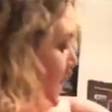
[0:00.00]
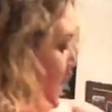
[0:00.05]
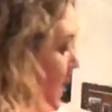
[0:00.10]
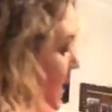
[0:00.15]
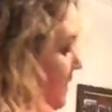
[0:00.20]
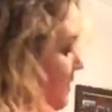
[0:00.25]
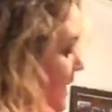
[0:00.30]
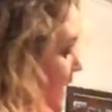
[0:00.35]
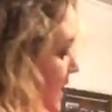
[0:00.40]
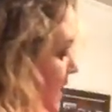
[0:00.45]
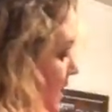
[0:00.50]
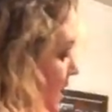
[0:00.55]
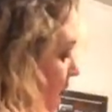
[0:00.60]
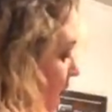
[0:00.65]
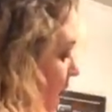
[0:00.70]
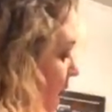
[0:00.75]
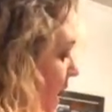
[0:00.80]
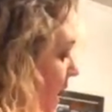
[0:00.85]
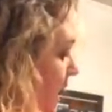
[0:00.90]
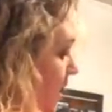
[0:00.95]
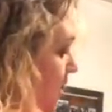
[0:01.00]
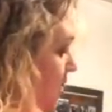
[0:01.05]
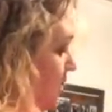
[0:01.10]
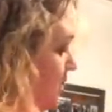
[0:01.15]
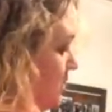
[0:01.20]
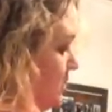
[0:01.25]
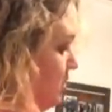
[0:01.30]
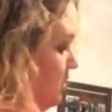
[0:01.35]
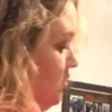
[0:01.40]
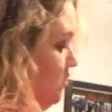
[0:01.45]
And then I
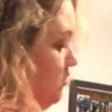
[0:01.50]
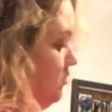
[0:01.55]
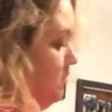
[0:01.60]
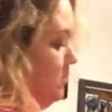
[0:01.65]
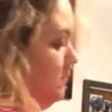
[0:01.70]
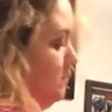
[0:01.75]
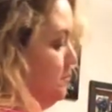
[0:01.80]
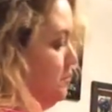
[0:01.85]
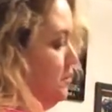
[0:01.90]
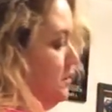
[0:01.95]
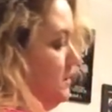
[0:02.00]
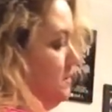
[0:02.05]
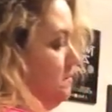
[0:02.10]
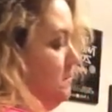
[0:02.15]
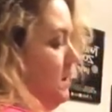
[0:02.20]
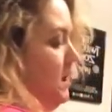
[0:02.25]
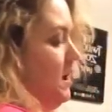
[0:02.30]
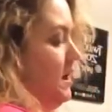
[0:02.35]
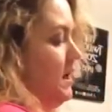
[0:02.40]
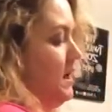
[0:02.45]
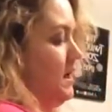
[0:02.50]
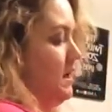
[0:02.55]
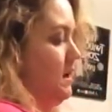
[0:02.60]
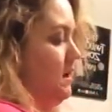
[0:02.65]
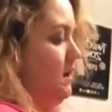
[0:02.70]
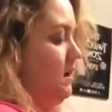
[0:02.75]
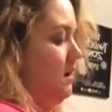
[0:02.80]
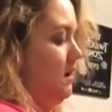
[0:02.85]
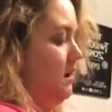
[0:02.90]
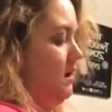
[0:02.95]
also put my
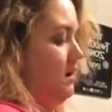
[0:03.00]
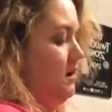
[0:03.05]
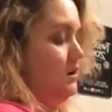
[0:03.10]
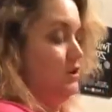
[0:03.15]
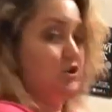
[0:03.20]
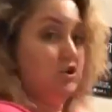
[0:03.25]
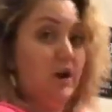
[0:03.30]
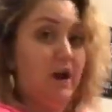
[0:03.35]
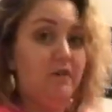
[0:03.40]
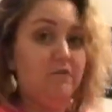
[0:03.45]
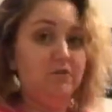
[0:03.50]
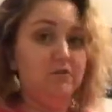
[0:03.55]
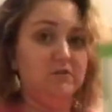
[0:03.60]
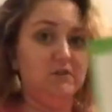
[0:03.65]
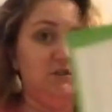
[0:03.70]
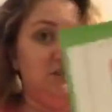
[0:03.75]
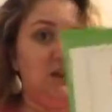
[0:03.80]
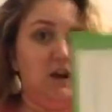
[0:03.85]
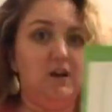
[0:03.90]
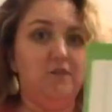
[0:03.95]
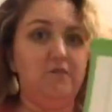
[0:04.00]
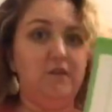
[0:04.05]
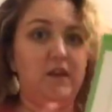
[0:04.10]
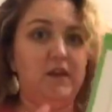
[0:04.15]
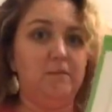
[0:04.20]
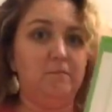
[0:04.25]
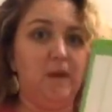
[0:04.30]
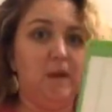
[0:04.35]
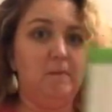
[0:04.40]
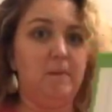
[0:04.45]
uh, travel stuff,
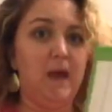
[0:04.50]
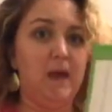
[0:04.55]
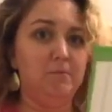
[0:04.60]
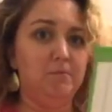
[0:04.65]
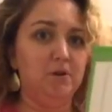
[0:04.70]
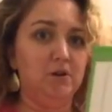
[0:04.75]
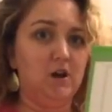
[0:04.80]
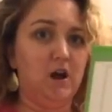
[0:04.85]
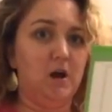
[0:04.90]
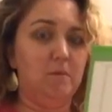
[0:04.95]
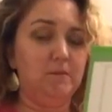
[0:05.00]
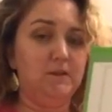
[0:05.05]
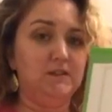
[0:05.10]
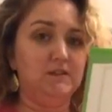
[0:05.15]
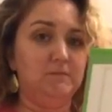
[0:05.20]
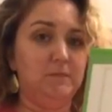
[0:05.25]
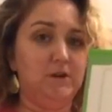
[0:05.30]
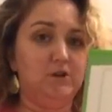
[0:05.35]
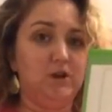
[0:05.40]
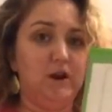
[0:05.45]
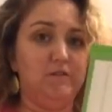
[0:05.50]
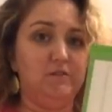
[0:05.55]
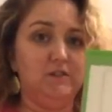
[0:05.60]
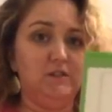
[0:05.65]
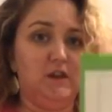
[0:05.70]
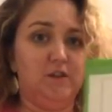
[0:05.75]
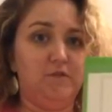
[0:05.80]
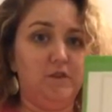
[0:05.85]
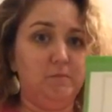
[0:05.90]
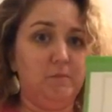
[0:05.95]
it, my paper copies of my travel
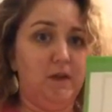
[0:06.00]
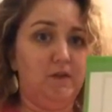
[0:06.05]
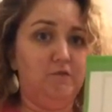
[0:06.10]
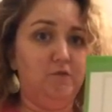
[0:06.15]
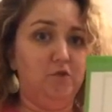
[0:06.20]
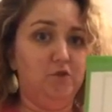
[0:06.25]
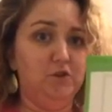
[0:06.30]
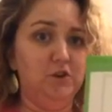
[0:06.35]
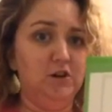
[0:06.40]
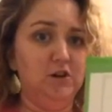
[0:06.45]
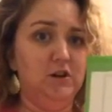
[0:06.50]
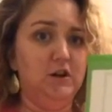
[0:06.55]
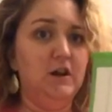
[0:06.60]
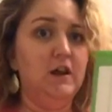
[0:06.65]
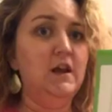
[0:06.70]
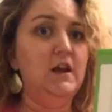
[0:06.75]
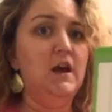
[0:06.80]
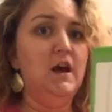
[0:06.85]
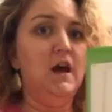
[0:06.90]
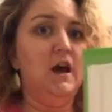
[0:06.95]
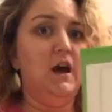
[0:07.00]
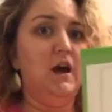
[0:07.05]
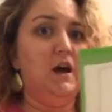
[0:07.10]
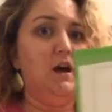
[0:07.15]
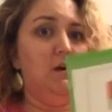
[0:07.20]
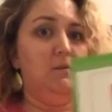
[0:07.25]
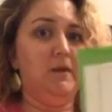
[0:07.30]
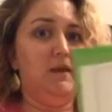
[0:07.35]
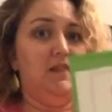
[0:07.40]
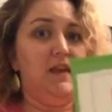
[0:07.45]
stuff in my folder,
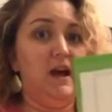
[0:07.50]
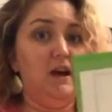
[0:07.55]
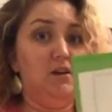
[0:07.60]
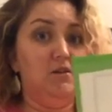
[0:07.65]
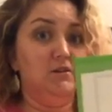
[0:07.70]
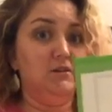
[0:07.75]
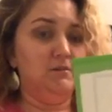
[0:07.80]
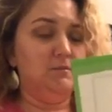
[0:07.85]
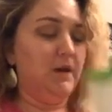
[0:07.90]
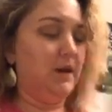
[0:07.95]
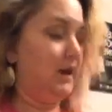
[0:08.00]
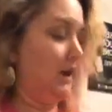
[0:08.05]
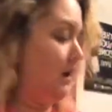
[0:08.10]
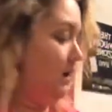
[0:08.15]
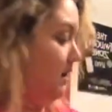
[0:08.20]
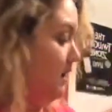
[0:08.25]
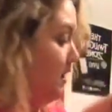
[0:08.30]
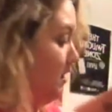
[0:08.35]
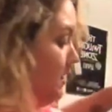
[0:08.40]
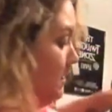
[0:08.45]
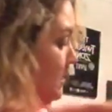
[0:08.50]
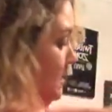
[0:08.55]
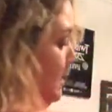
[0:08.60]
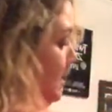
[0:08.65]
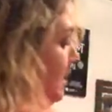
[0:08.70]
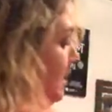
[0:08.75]
um, and that goes in my carry on.